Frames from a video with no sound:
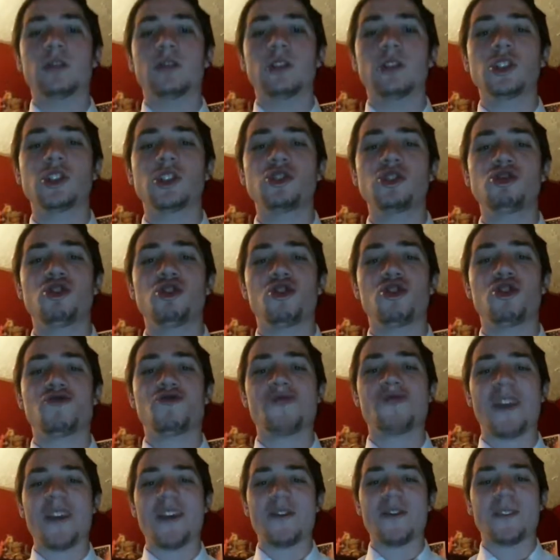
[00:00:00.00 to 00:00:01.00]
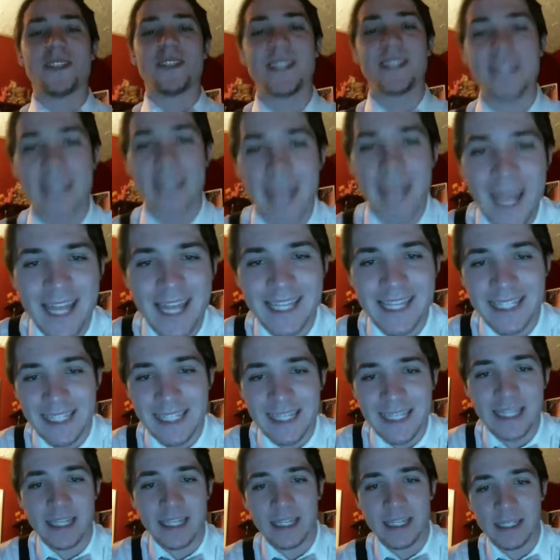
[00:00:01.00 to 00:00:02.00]
looking rather
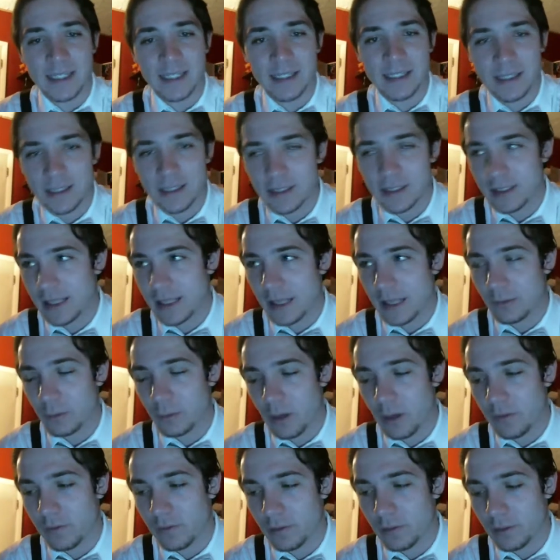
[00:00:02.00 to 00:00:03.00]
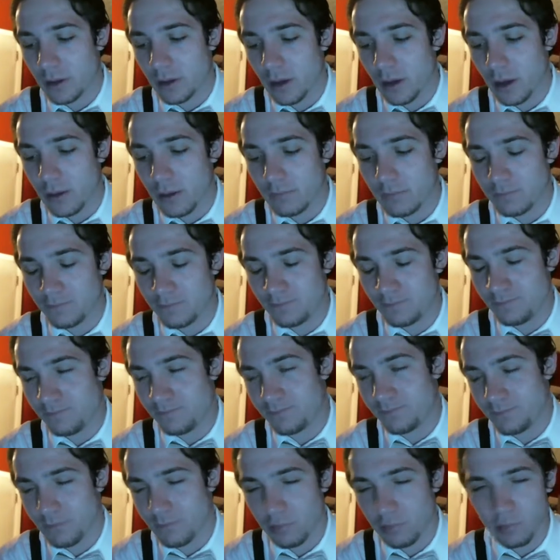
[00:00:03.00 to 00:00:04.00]
snazzy, getting ready for uh,
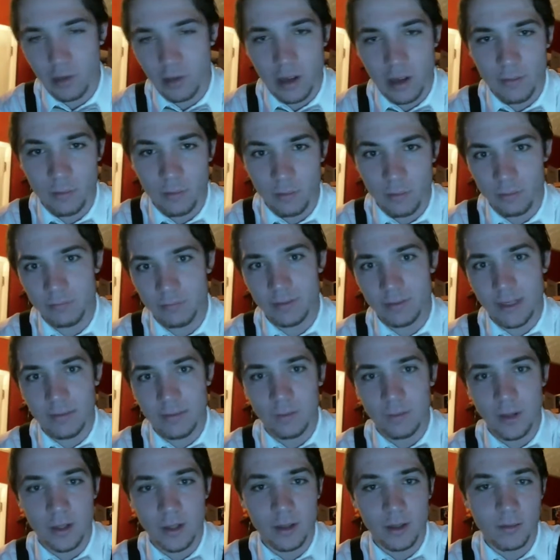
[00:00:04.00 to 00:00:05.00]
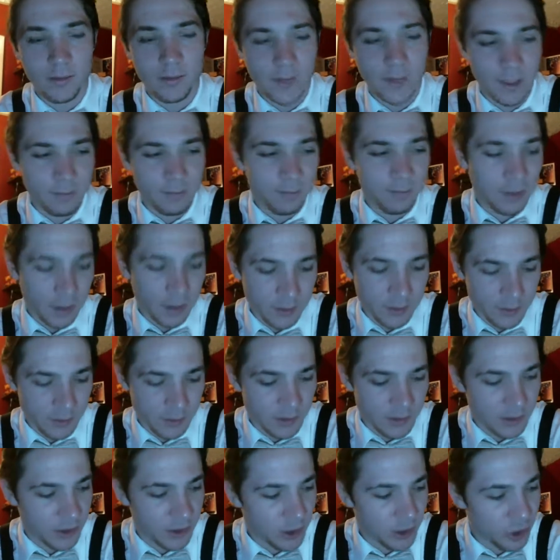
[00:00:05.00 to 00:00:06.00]
prom, getting ready to go take pictures
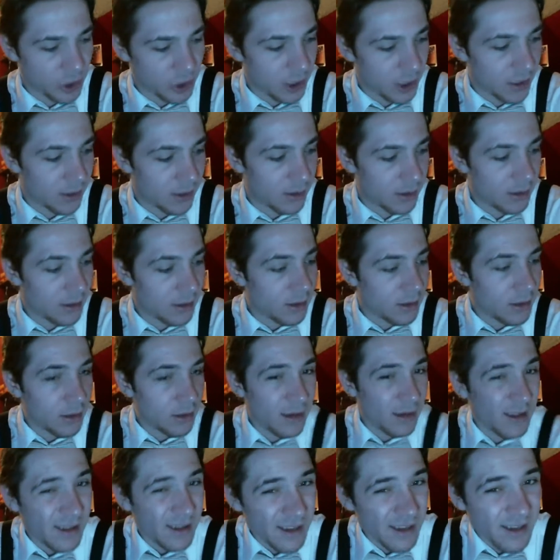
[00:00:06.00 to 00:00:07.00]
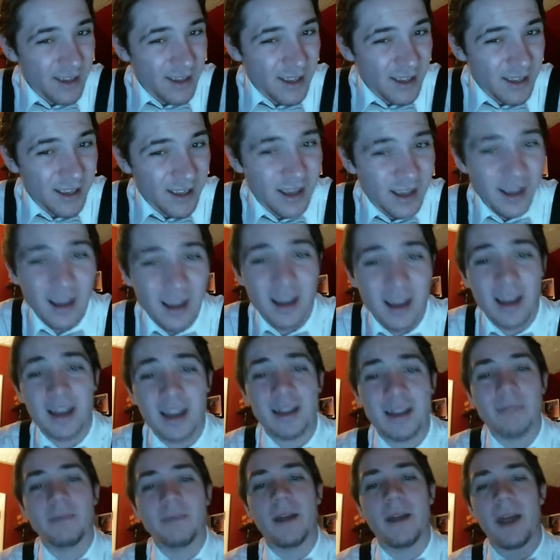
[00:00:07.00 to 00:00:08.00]
and shit. Uh,
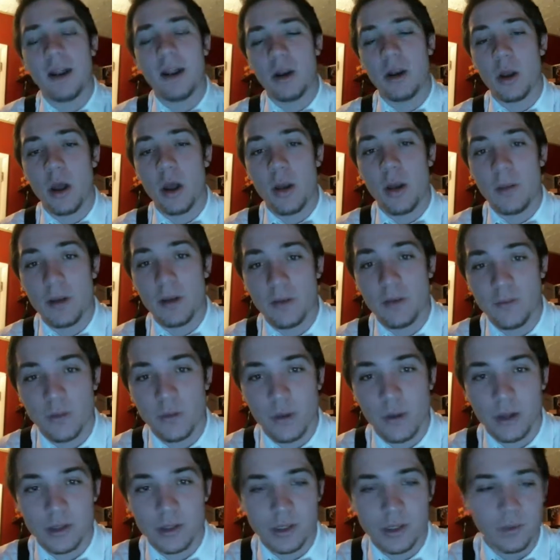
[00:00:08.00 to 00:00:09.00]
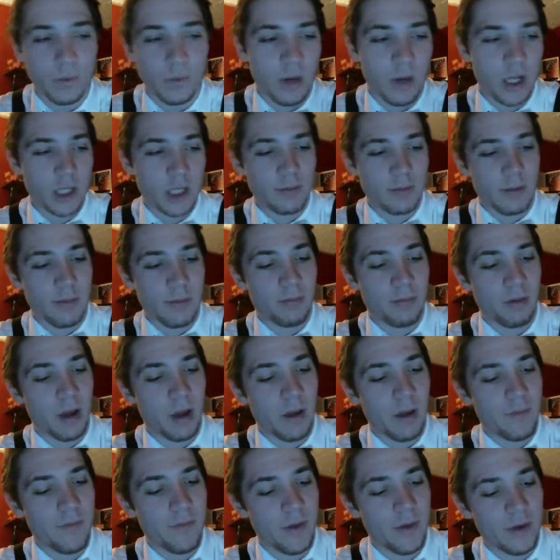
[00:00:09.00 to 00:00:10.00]
I don't know how many of you actually watched my
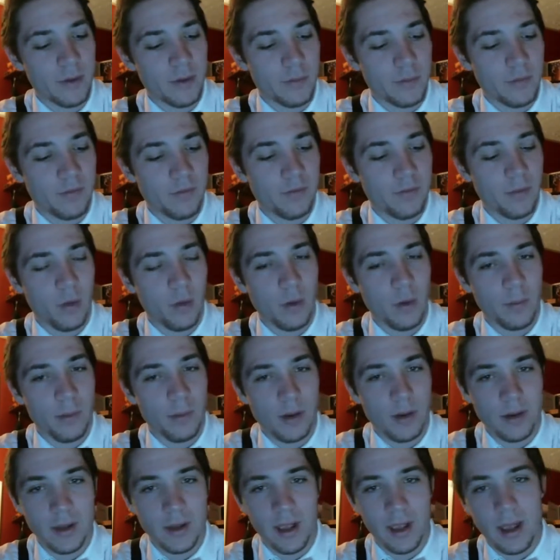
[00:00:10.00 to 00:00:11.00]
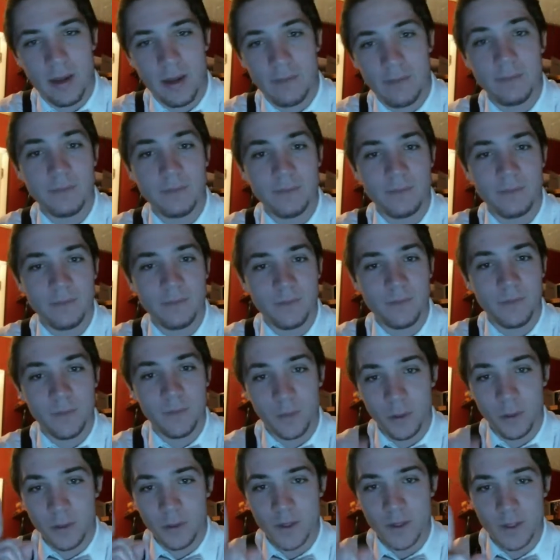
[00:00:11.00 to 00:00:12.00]
prom video before, but yeah,
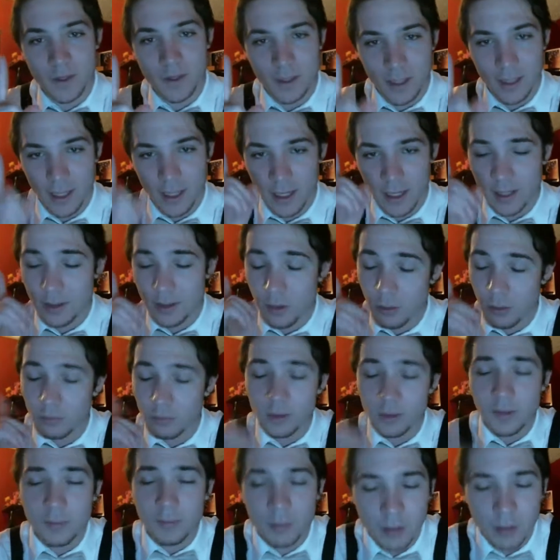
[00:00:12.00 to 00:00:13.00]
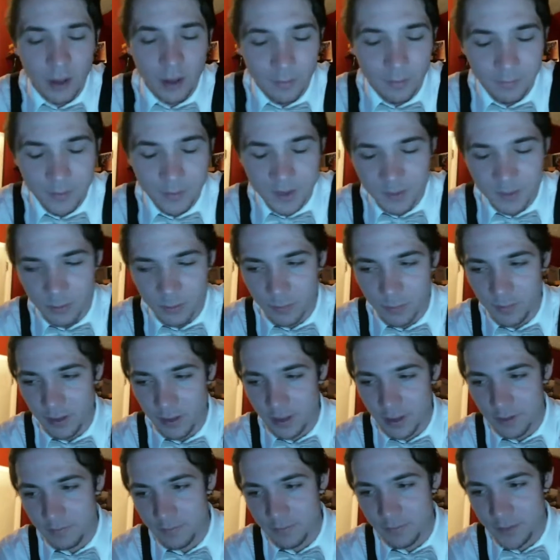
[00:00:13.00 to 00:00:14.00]
first and only prom this will
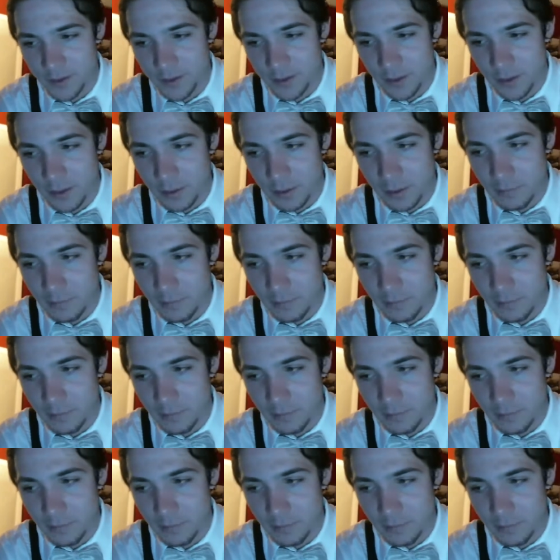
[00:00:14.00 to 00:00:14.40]
be, so